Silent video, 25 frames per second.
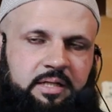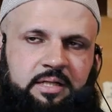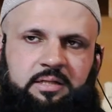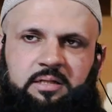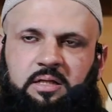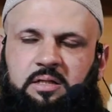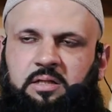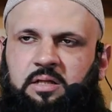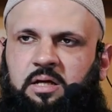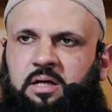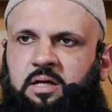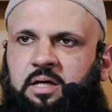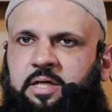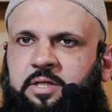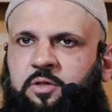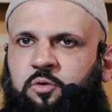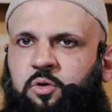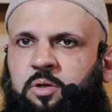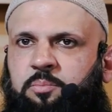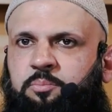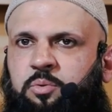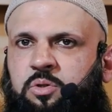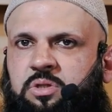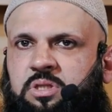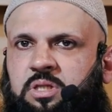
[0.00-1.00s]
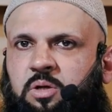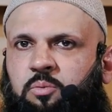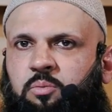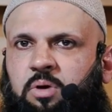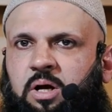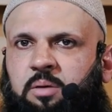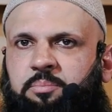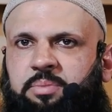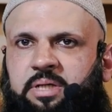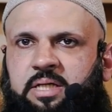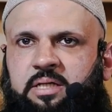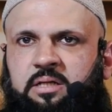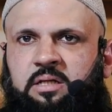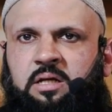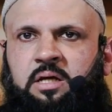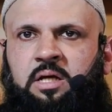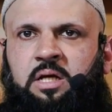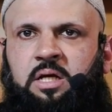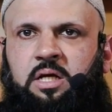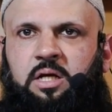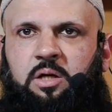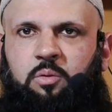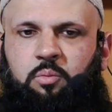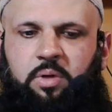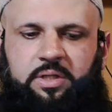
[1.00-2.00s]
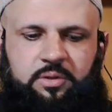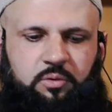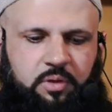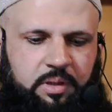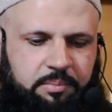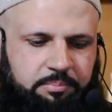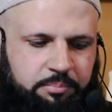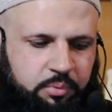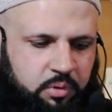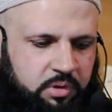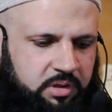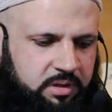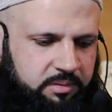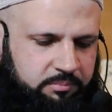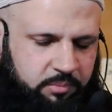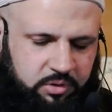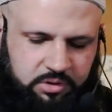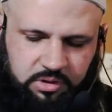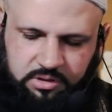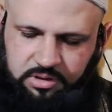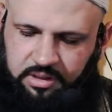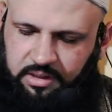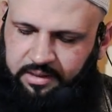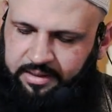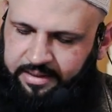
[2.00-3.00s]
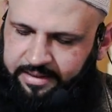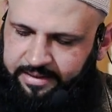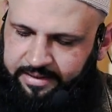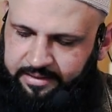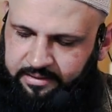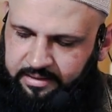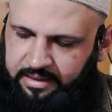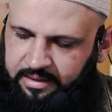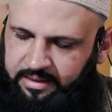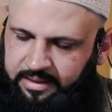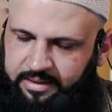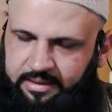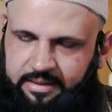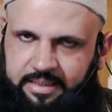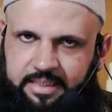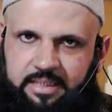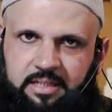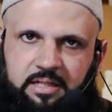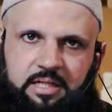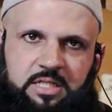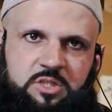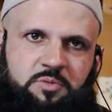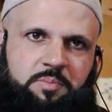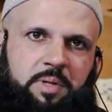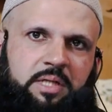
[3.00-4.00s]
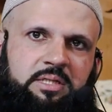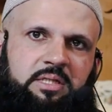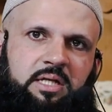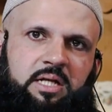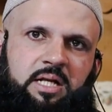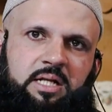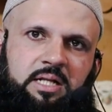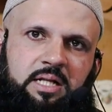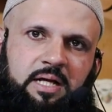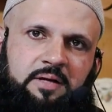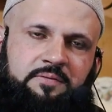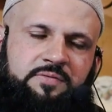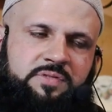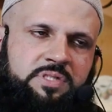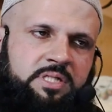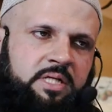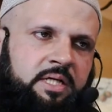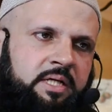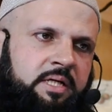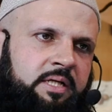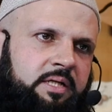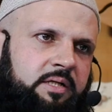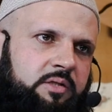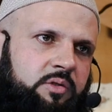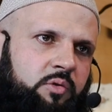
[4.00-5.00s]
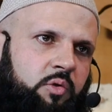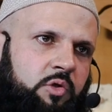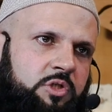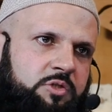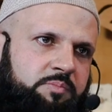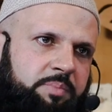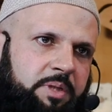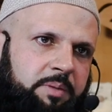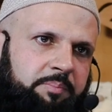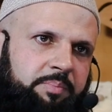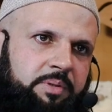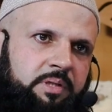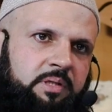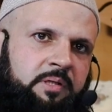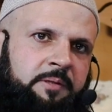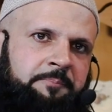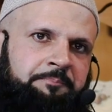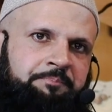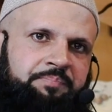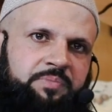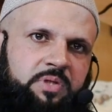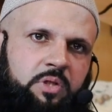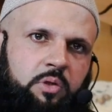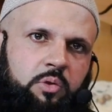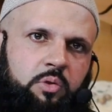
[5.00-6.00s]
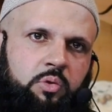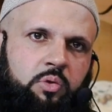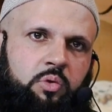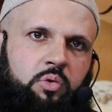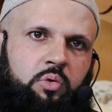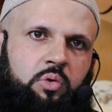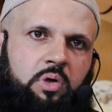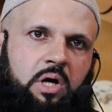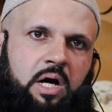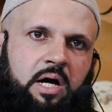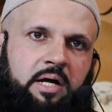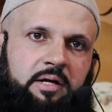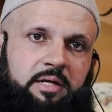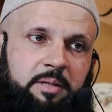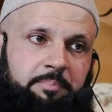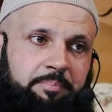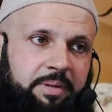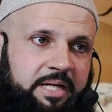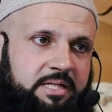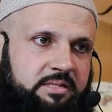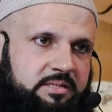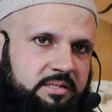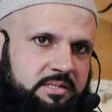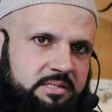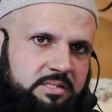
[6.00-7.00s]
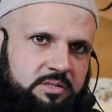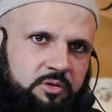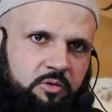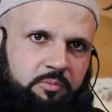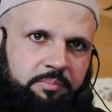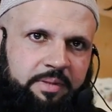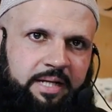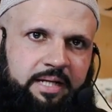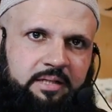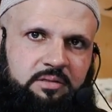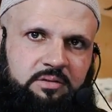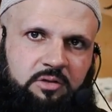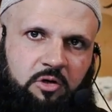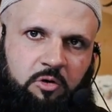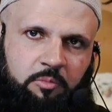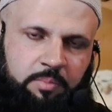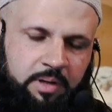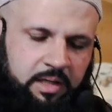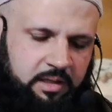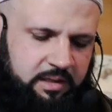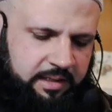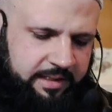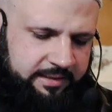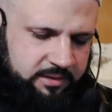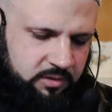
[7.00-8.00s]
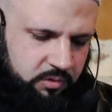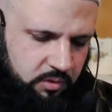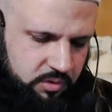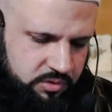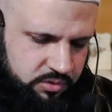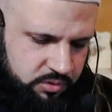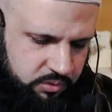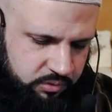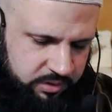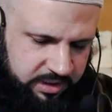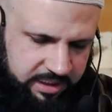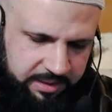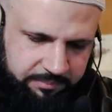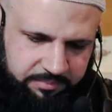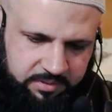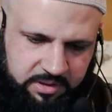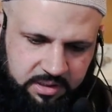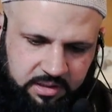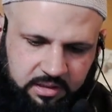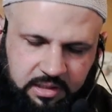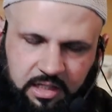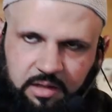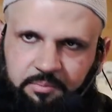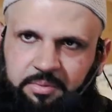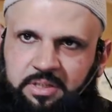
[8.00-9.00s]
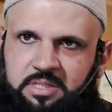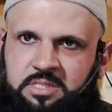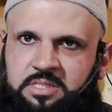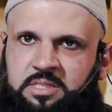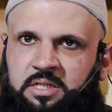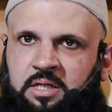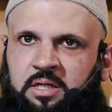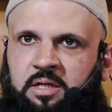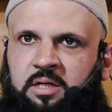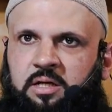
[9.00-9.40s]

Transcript: in Allah yuhibbut tawabin wa yuhibbul mutatahirin. That indeed Allah subhanahu loves those people who are repentant, who make tawbah, and those who keep their garments